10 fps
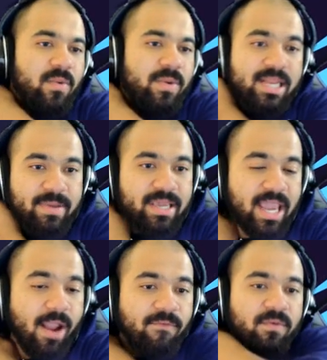We need to be
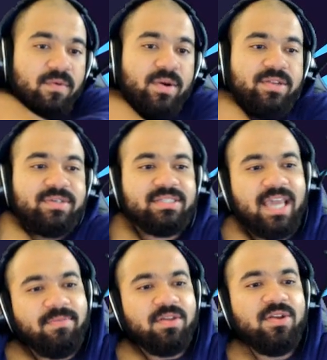careful if we want to
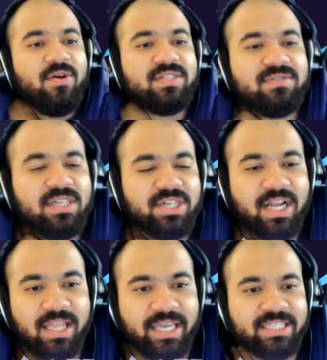escape the notice of such a
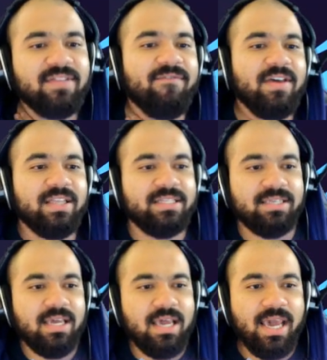collection of
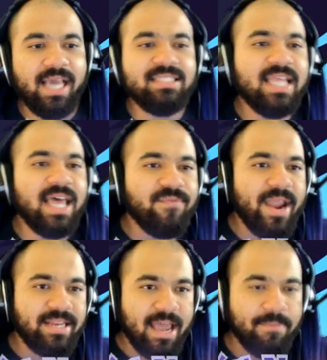villains. Isn't that
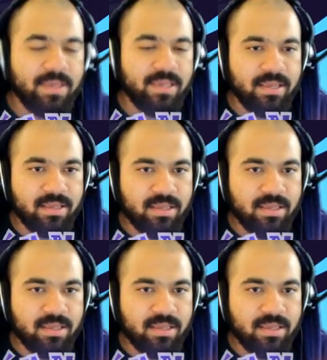right, Nappy?